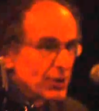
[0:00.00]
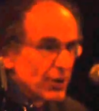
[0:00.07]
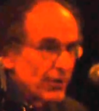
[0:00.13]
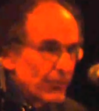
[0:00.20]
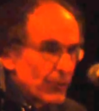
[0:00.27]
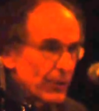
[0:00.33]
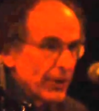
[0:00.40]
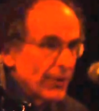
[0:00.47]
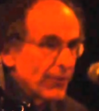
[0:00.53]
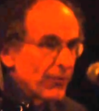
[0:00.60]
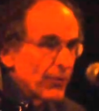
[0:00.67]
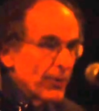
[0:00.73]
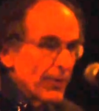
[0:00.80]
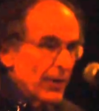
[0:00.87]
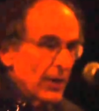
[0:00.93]
different
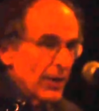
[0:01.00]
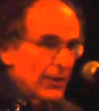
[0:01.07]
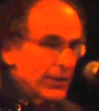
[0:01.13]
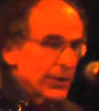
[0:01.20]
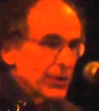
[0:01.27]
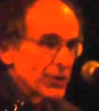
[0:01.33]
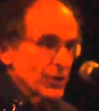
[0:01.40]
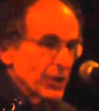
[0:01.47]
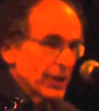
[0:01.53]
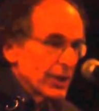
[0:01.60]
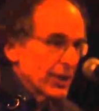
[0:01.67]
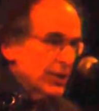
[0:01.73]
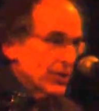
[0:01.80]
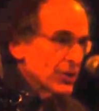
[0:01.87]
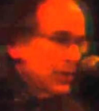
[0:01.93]
from other
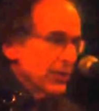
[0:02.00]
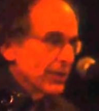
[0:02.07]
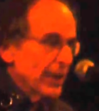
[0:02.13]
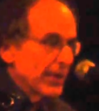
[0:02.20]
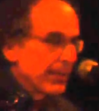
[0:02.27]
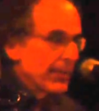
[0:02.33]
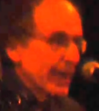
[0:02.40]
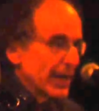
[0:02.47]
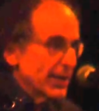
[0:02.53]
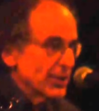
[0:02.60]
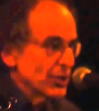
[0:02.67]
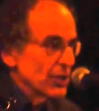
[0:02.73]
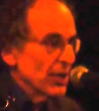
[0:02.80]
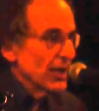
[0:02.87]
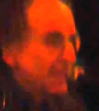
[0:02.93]
cities that
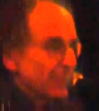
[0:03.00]
makes